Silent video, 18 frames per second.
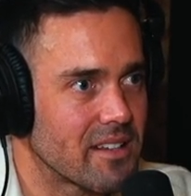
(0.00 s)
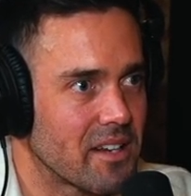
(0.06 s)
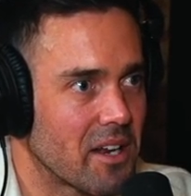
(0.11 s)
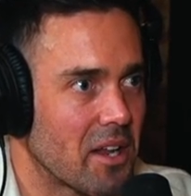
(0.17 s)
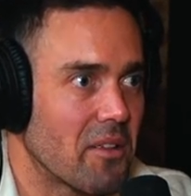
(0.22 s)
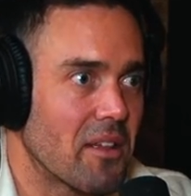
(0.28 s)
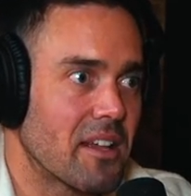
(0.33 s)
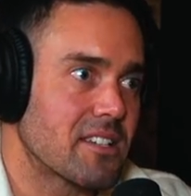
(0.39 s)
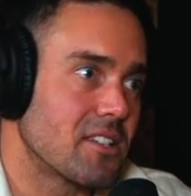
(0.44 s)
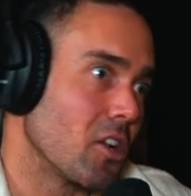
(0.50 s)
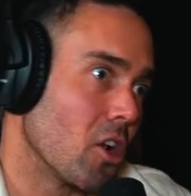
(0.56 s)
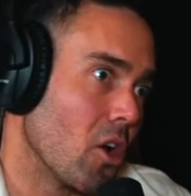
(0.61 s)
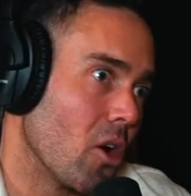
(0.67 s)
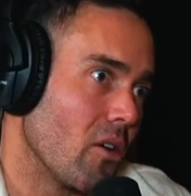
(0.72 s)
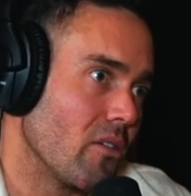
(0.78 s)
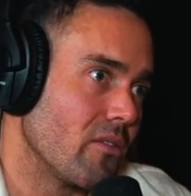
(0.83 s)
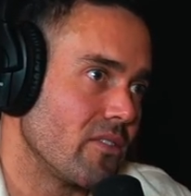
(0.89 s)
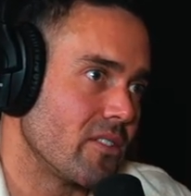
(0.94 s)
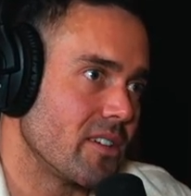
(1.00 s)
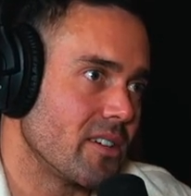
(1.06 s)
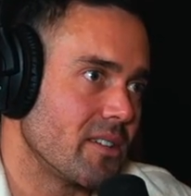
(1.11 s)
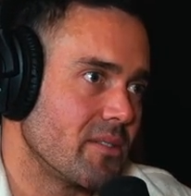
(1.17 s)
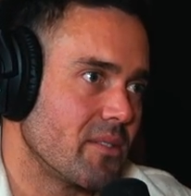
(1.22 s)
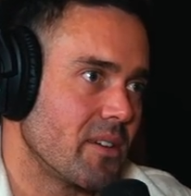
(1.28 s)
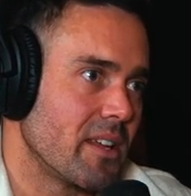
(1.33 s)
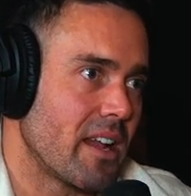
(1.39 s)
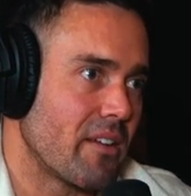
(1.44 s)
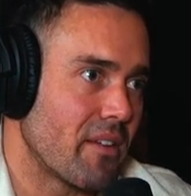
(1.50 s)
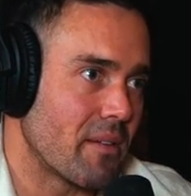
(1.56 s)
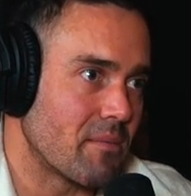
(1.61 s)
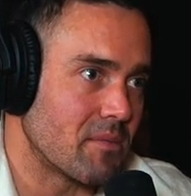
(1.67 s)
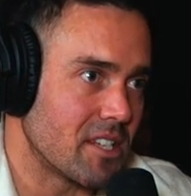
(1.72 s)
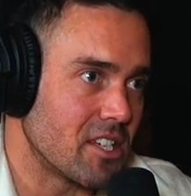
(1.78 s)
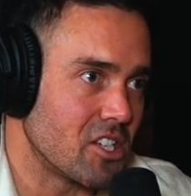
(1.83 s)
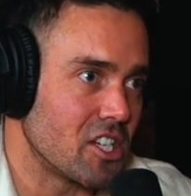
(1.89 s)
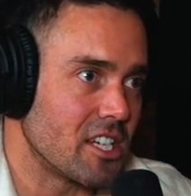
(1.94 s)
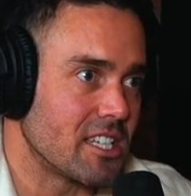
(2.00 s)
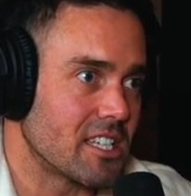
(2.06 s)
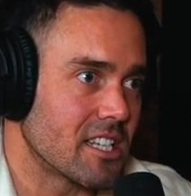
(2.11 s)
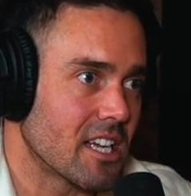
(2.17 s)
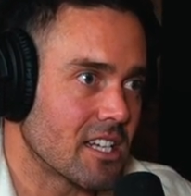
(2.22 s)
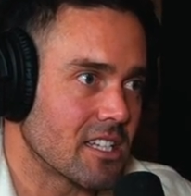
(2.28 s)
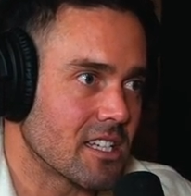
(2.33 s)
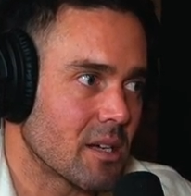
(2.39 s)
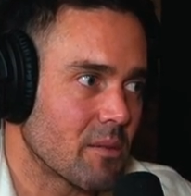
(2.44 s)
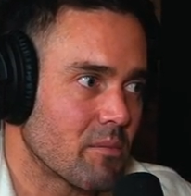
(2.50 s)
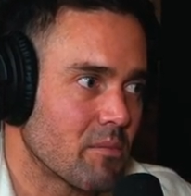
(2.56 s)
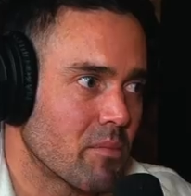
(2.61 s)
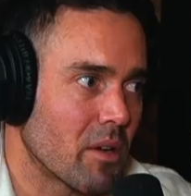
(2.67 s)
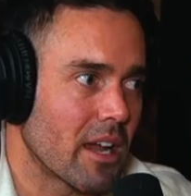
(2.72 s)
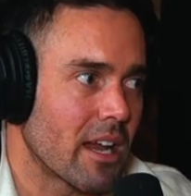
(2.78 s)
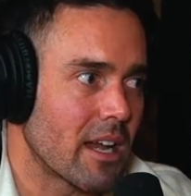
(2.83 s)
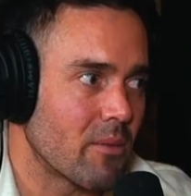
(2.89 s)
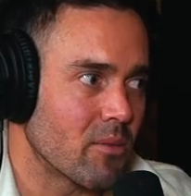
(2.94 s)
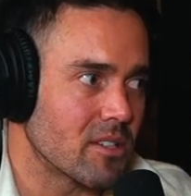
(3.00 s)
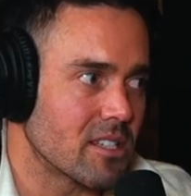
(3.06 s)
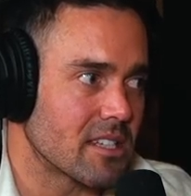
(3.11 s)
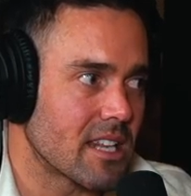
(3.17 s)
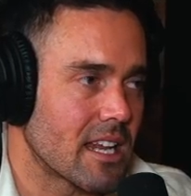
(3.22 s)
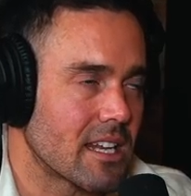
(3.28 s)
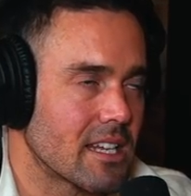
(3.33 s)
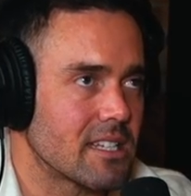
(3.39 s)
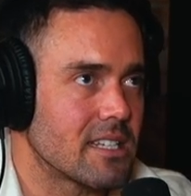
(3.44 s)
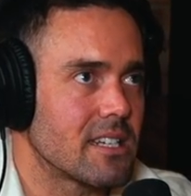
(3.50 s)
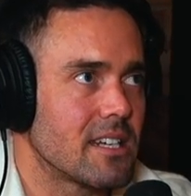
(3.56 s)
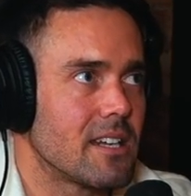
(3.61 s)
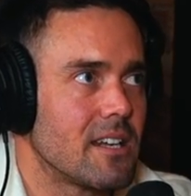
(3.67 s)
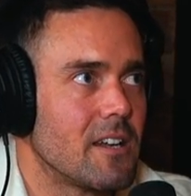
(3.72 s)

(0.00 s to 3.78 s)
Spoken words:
You know, that's a lot for an FMCG startup by anyone's standards.